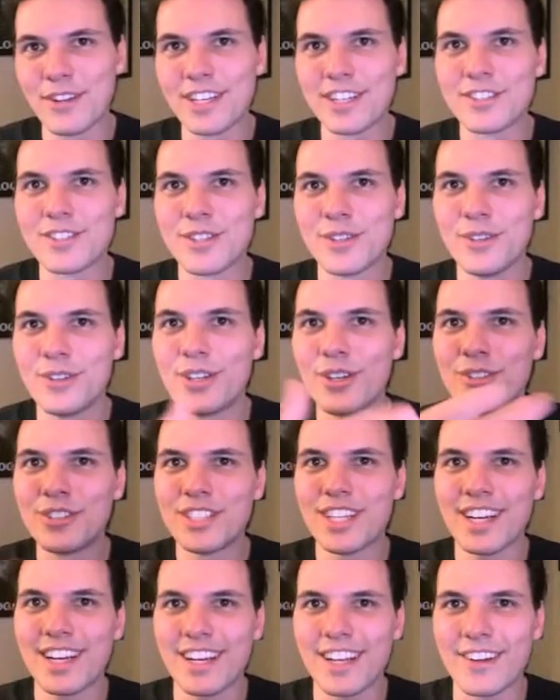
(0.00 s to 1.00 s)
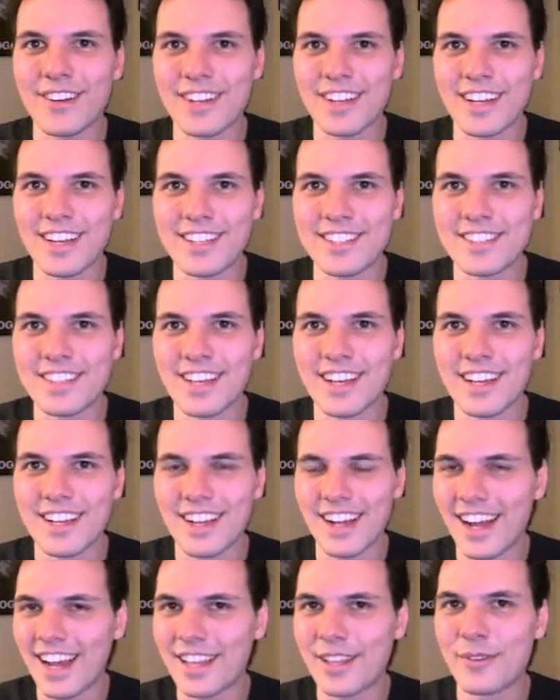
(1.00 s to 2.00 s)
Gear 2, go check it out, guys.
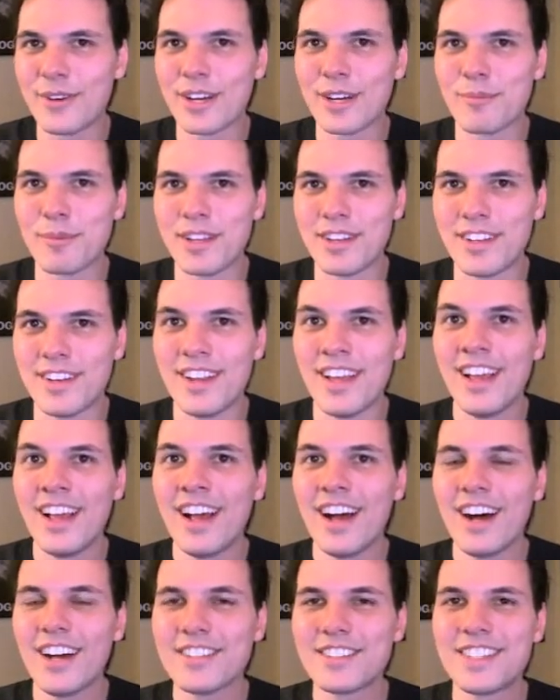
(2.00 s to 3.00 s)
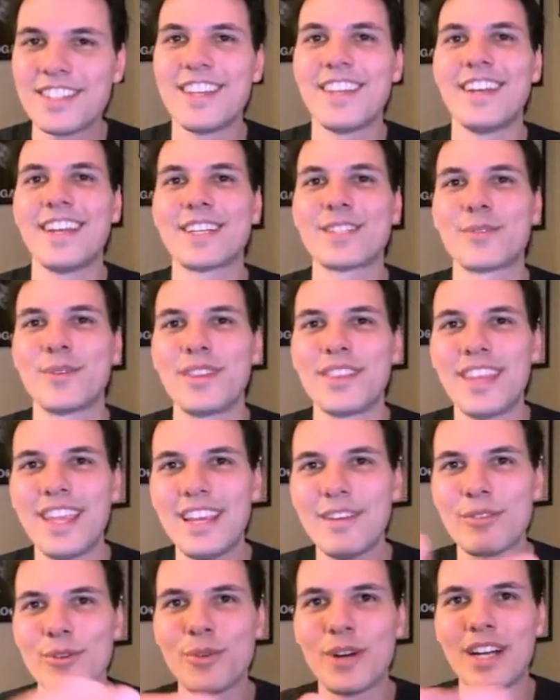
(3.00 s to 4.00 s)
Highly recommended. I'll see you on the next one. Thank
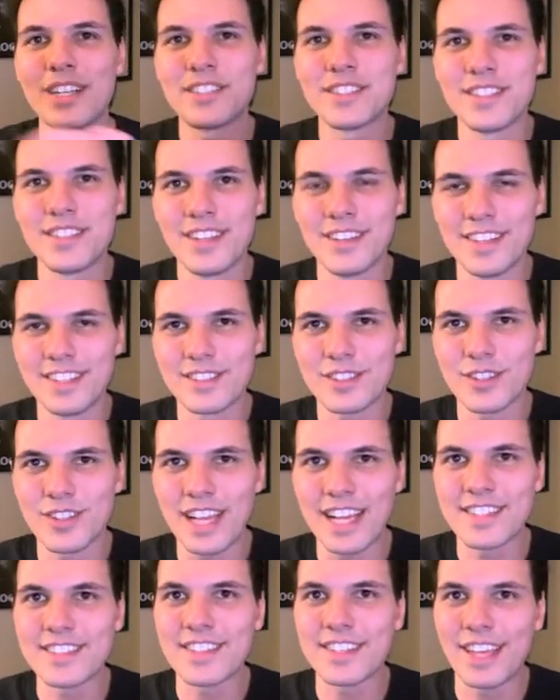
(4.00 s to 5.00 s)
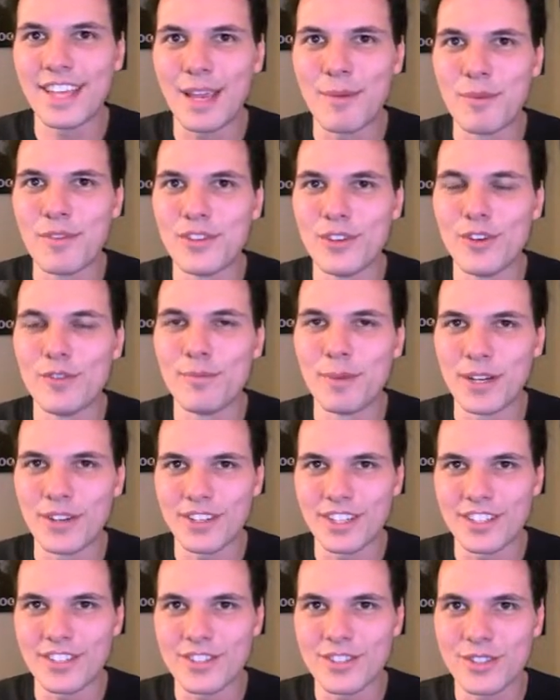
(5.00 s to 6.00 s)
you for watching this classic game review of Metal
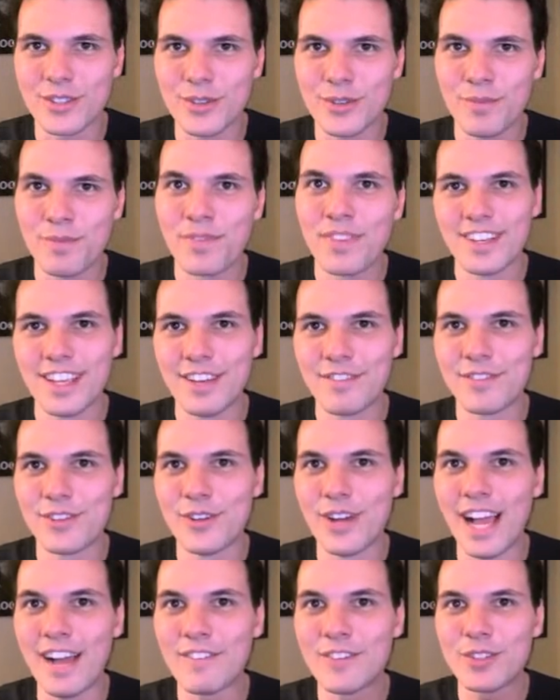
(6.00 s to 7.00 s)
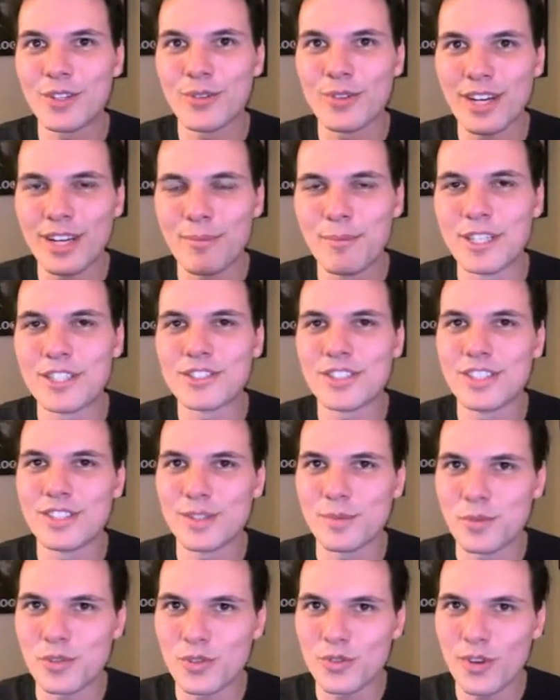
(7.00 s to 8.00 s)
Gear 2. If you haven't already, make sure you
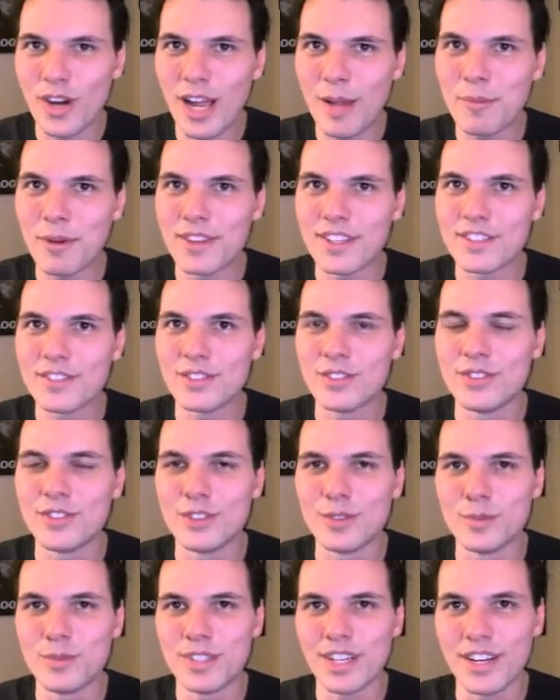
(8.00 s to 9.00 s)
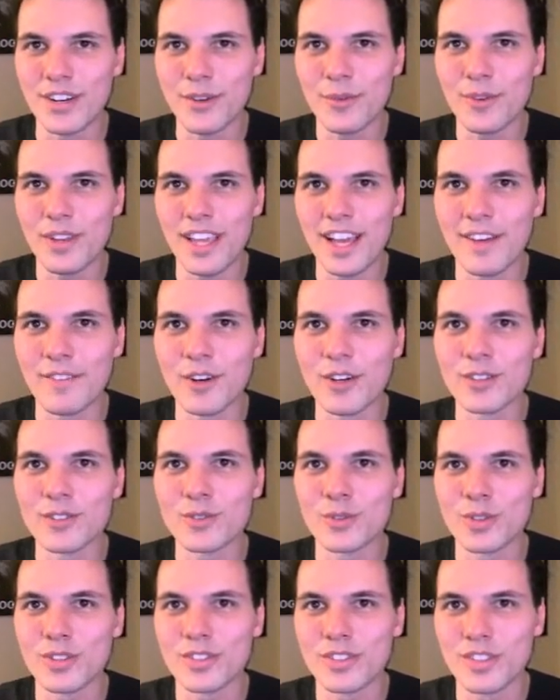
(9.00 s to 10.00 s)
subscribe on this YouTube channel. We have all
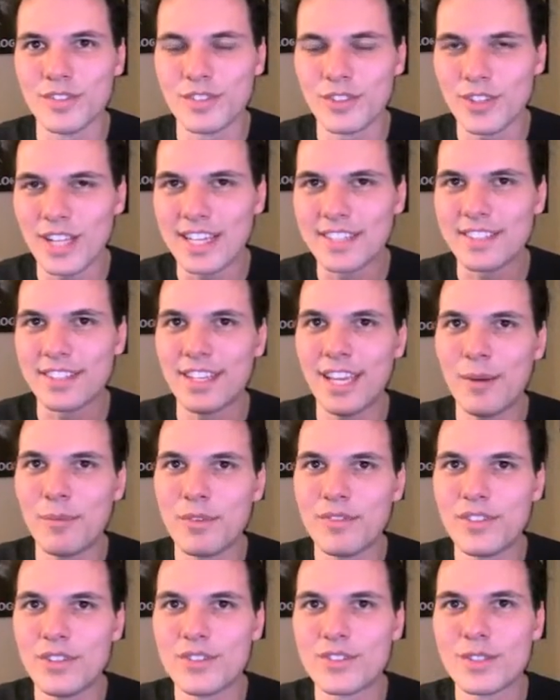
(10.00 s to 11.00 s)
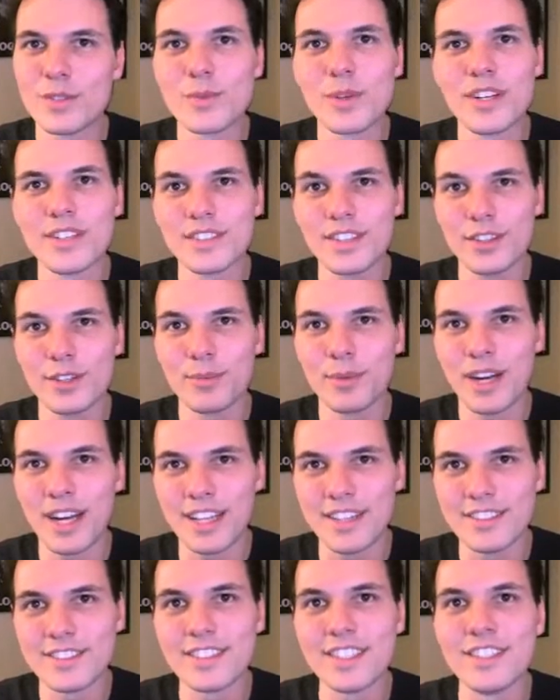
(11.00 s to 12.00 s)
sorts of classic game reviews as well as other
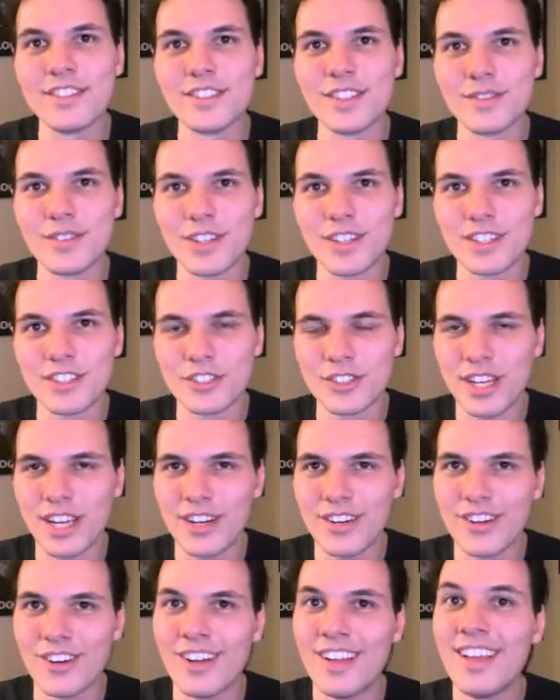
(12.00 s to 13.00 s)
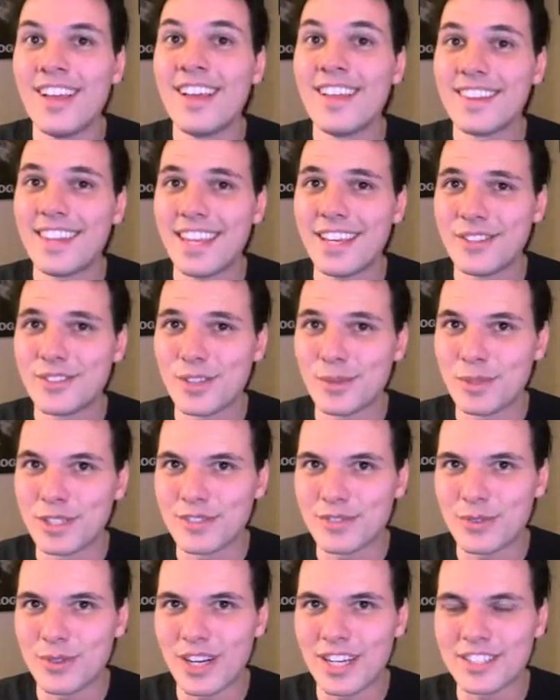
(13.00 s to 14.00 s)
behind the scenes of our channel. Thank you so much
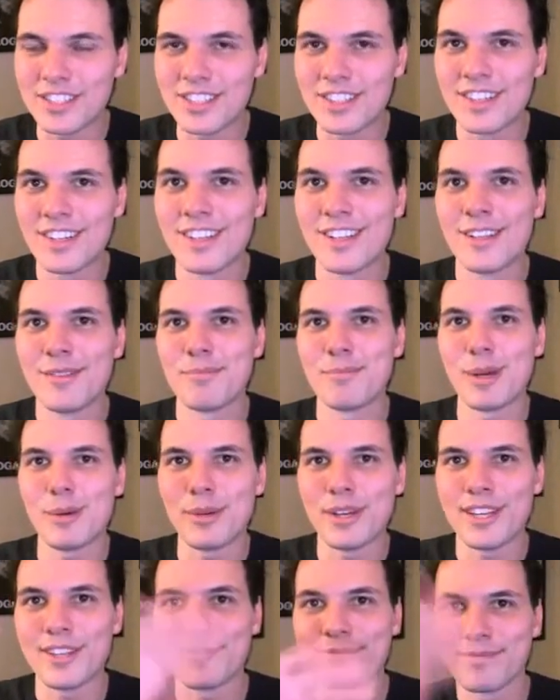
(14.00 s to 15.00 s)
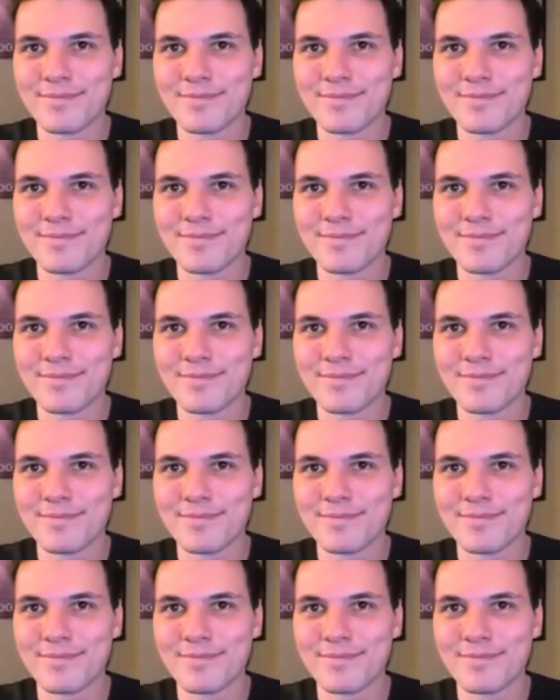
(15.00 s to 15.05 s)
for watching. Bye-bye.